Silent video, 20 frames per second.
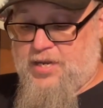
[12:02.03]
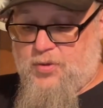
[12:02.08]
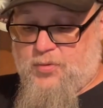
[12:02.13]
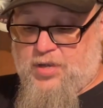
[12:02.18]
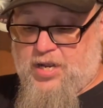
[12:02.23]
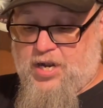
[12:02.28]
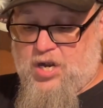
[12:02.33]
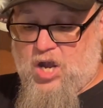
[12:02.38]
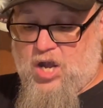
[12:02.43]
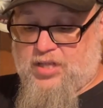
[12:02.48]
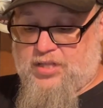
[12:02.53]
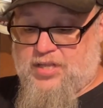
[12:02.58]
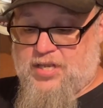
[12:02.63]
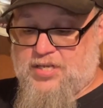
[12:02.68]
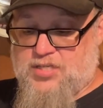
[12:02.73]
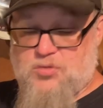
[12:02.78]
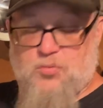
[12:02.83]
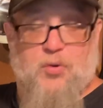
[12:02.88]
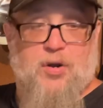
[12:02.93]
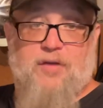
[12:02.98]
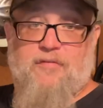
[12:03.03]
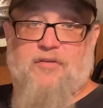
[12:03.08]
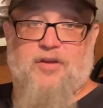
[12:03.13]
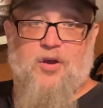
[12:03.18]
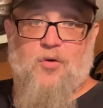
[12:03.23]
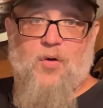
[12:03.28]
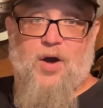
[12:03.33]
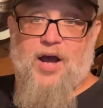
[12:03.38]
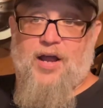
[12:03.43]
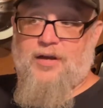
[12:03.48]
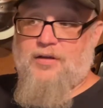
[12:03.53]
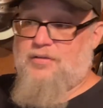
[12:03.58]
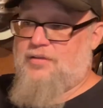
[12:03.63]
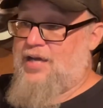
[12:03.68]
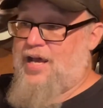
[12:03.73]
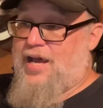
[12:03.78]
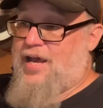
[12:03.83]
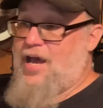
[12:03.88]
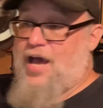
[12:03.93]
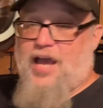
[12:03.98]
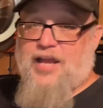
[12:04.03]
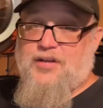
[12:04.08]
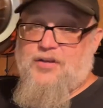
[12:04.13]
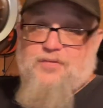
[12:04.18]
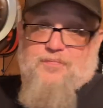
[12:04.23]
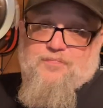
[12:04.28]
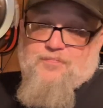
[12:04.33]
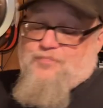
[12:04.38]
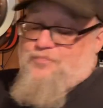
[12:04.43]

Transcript: you can cut this whatever you want. I